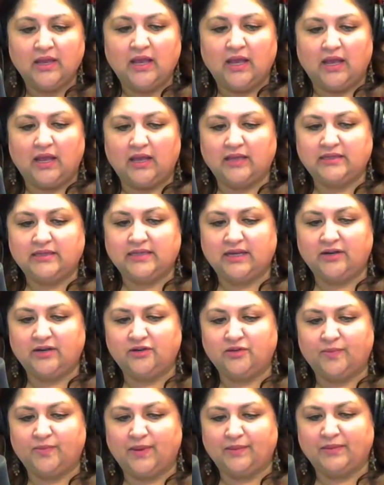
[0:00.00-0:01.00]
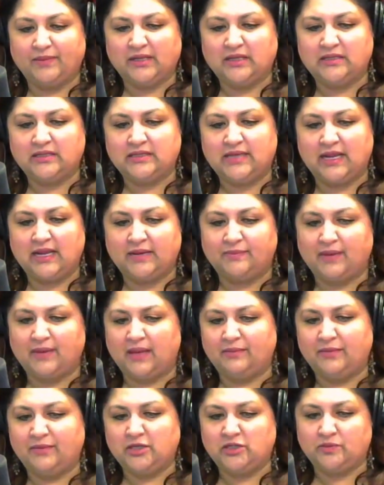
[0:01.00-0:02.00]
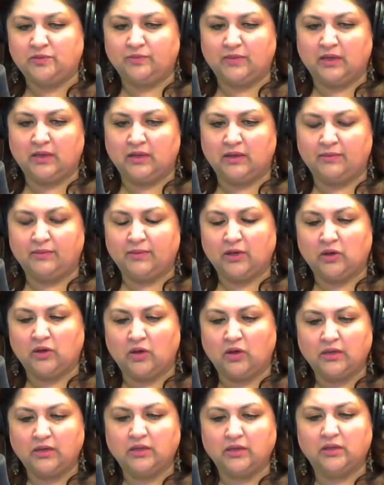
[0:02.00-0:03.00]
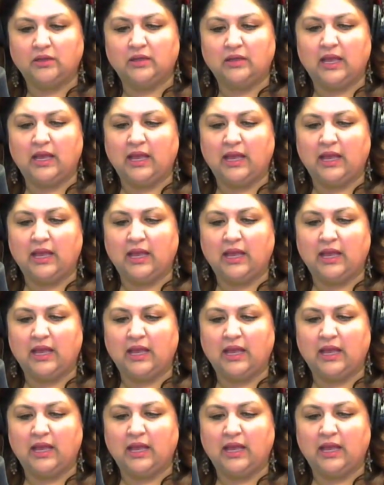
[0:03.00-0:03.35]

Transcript: Uh, Senate Republicans, led by Mitch uh, McConnell,